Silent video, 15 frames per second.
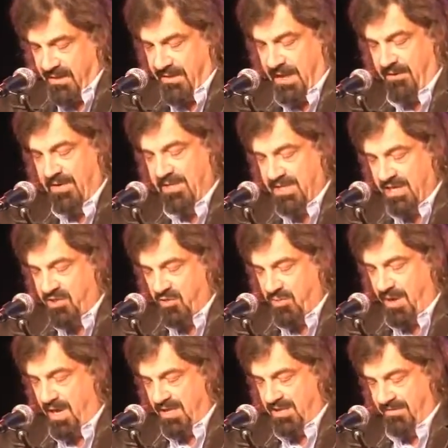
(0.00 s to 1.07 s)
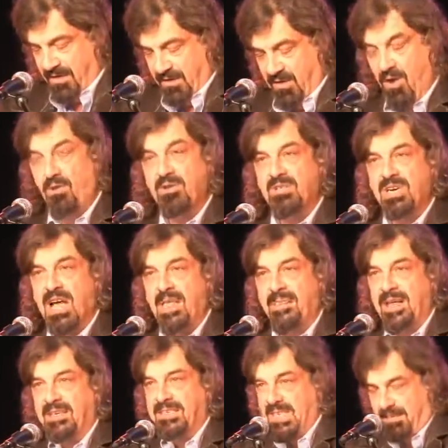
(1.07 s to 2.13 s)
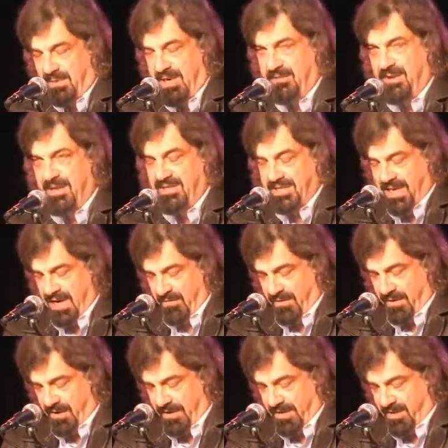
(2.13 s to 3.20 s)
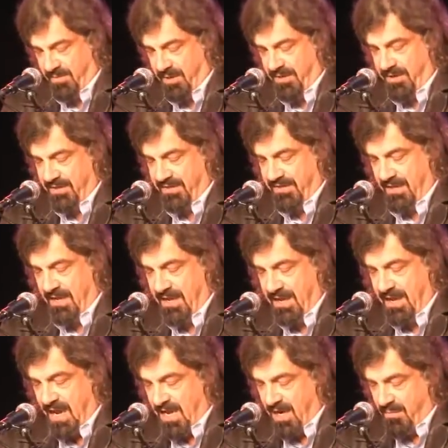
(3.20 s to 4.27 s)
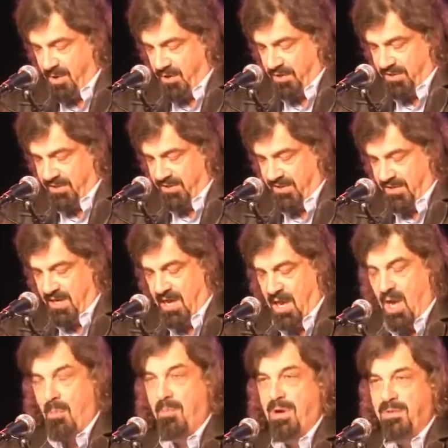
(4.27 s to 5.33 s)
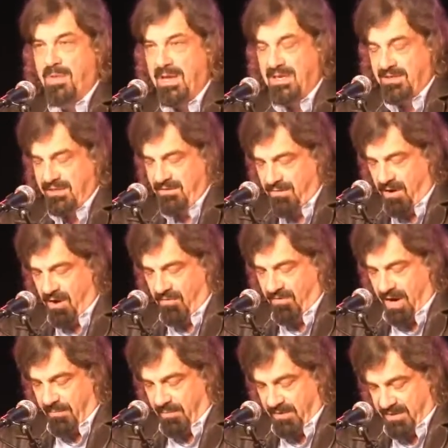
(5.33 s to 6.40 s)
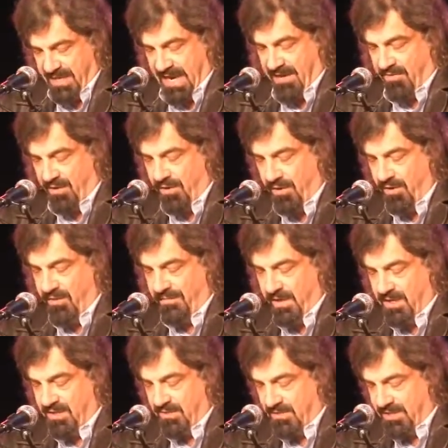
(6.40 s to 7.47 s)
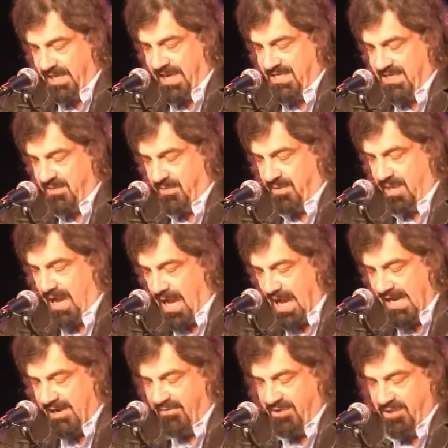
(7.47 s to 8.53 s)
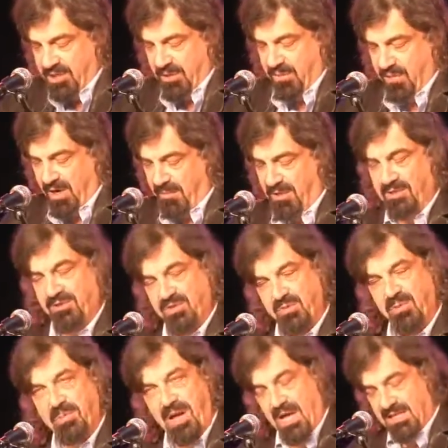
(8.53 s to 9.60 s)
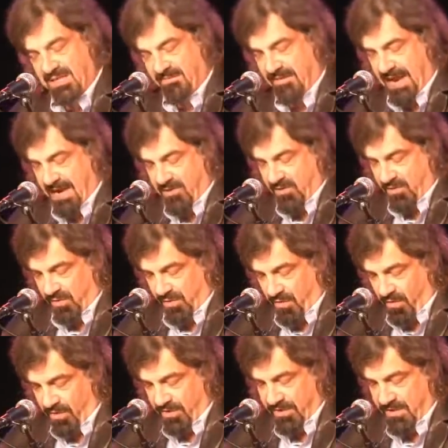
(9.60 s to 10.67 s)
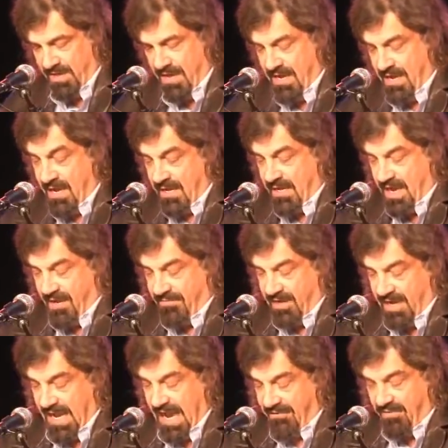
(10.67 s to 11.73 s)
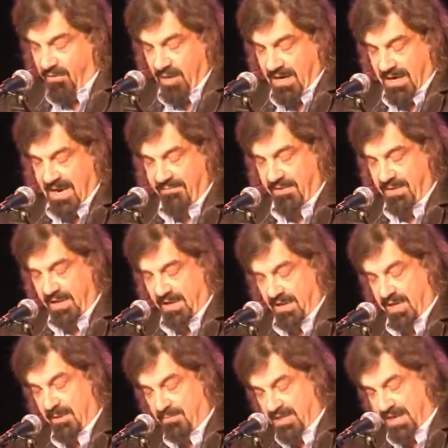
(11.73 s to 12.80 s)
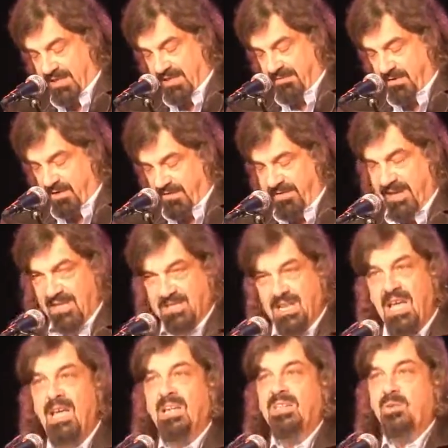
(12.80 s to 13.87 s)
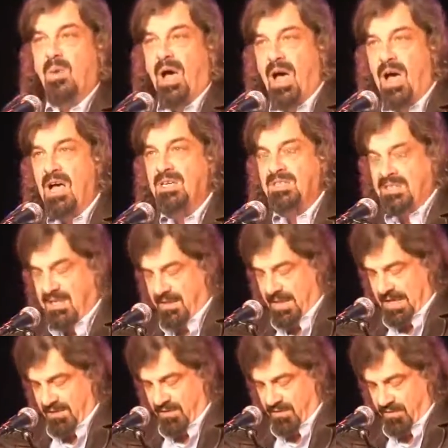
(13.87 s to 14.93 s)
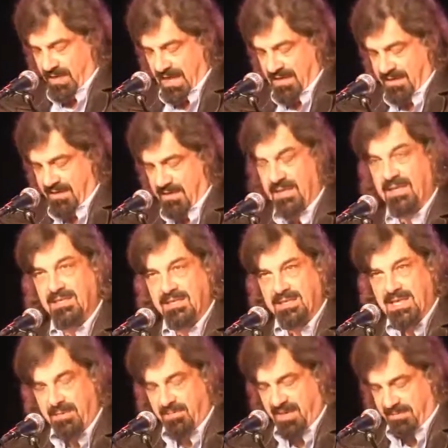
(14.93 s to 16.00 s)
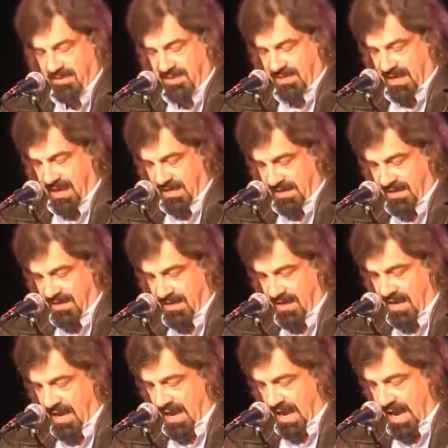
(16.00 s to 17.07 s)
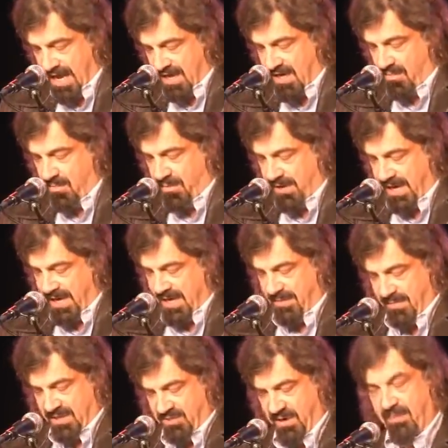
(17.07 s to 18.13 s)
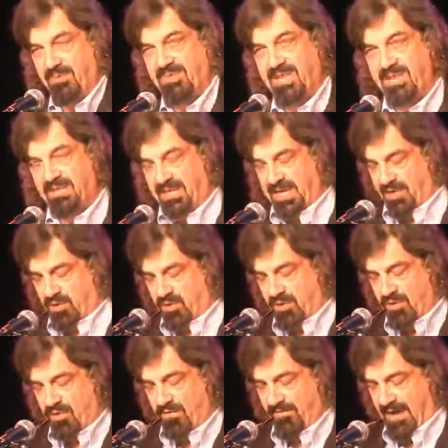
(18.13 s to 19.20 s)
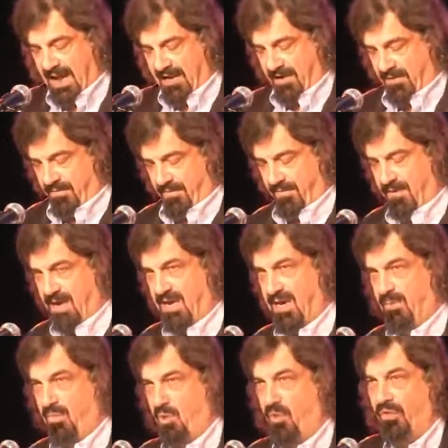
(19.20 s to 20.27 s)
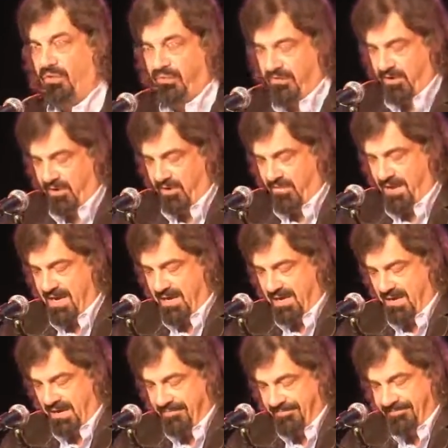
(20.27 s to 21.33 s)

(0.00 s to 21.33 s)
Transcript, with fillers: They are essential parts of our culture and they deeply resonate with our experience and emotions. But they do not represent universal, testable, highly re reproducible parts of natural laws governing everyone and everything in the objective universe. To ask that they do that is deeply misguided and completely misrepresents their true value and importance to humanity.